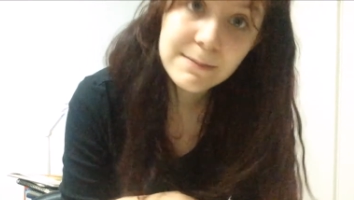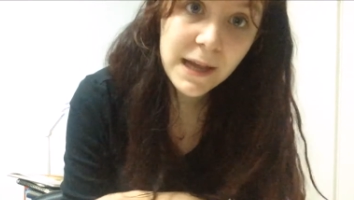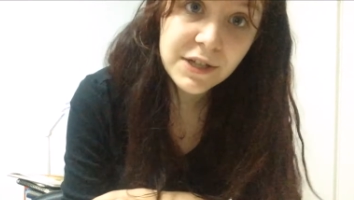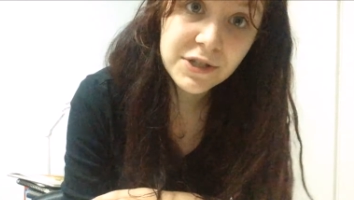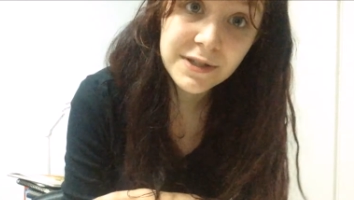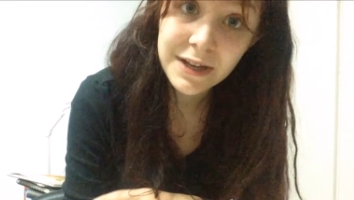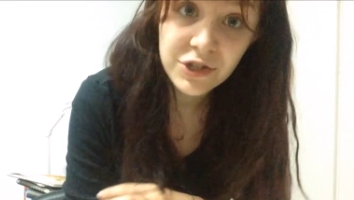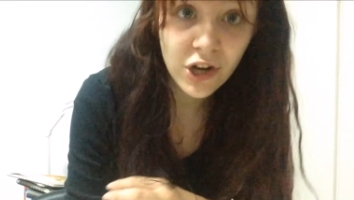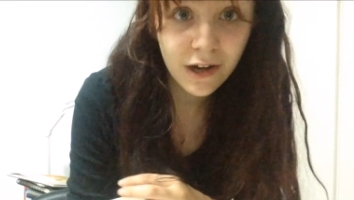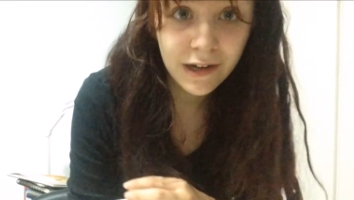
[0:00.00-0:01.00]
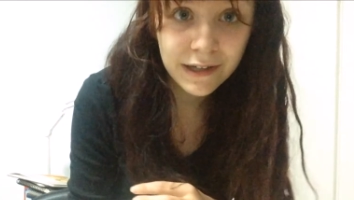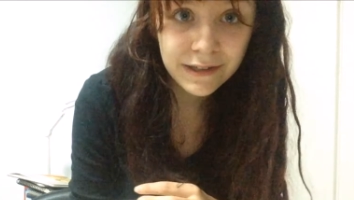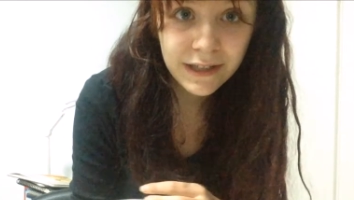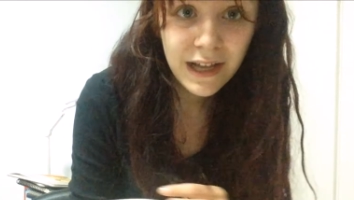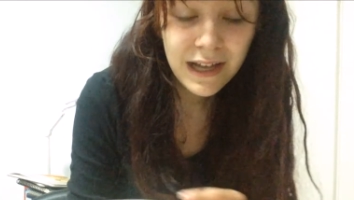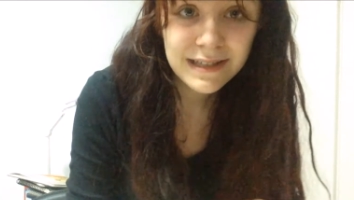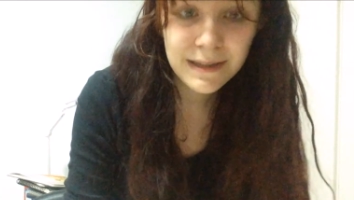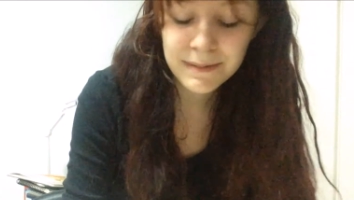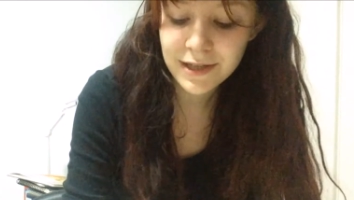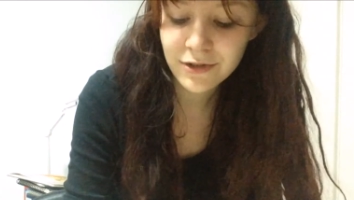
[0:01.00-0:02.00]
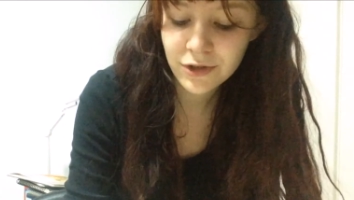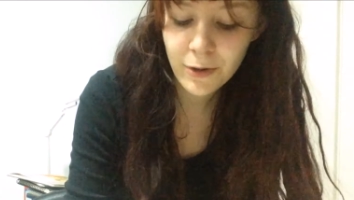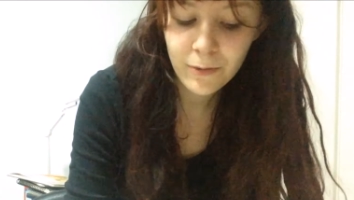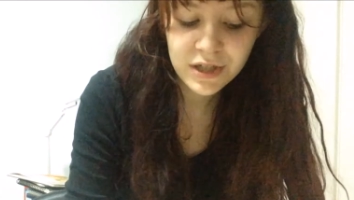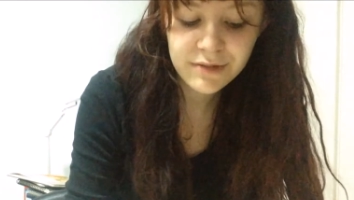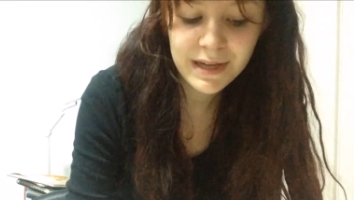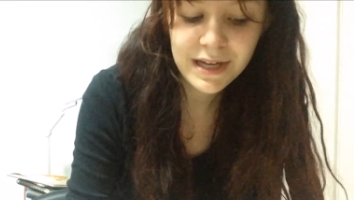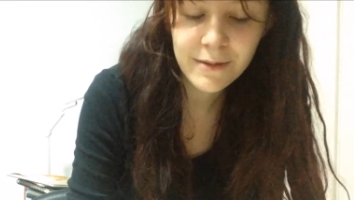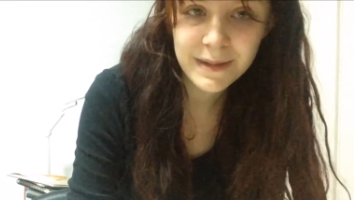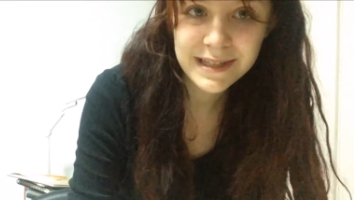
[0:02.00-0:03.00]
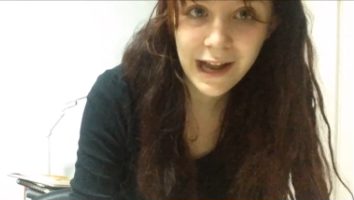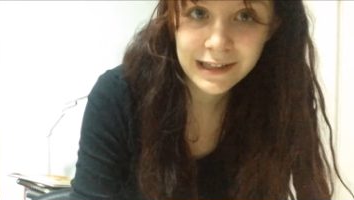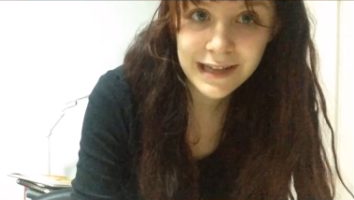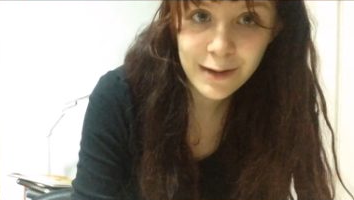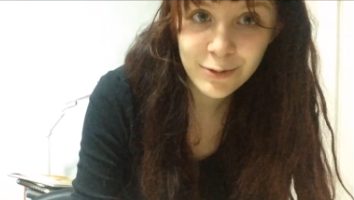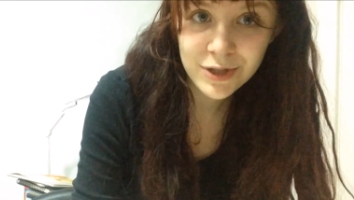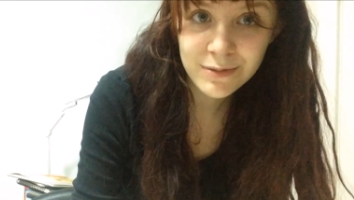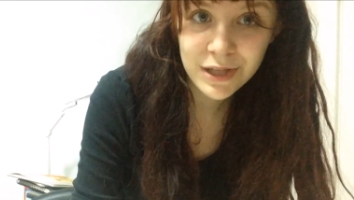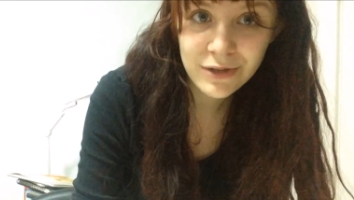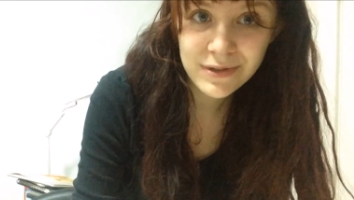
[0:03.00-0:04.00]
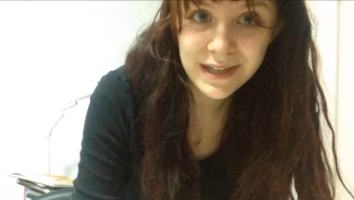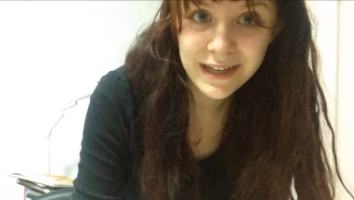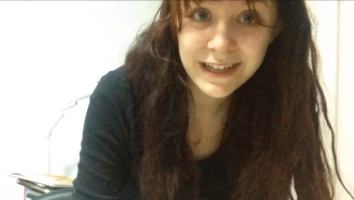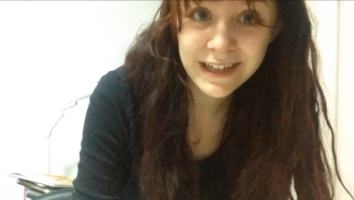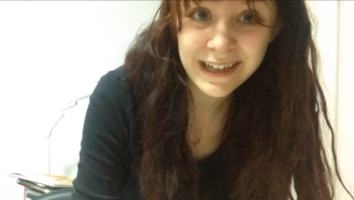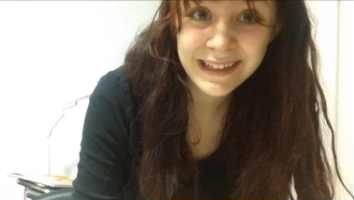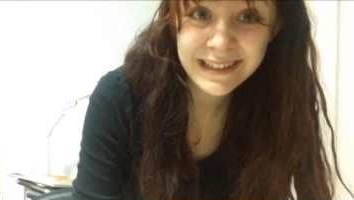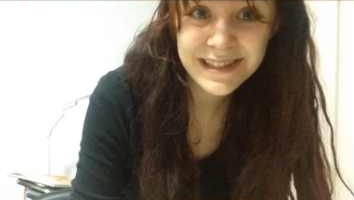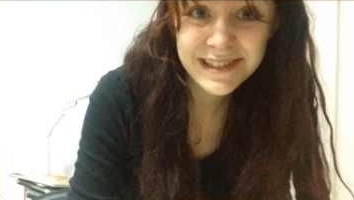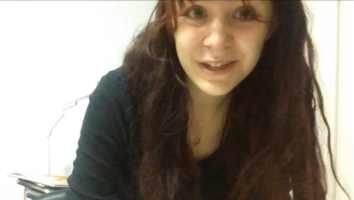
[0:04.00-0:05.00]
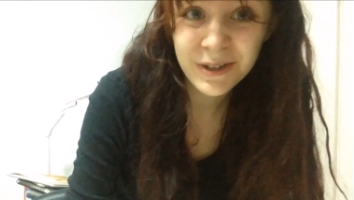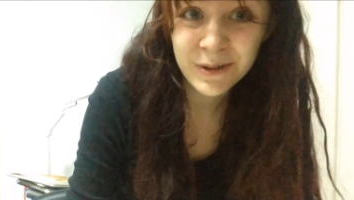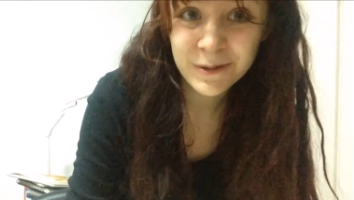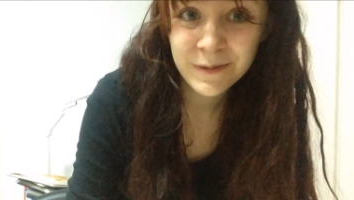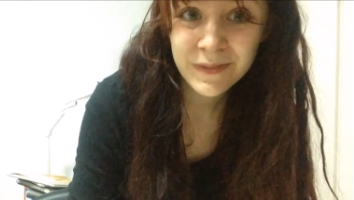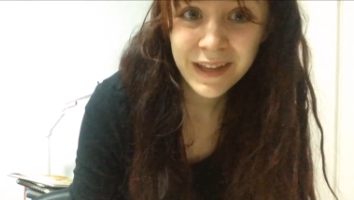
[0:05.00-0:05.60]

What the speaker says: pages and I draw it, except I don't know which medium exactly I want to be using in it, so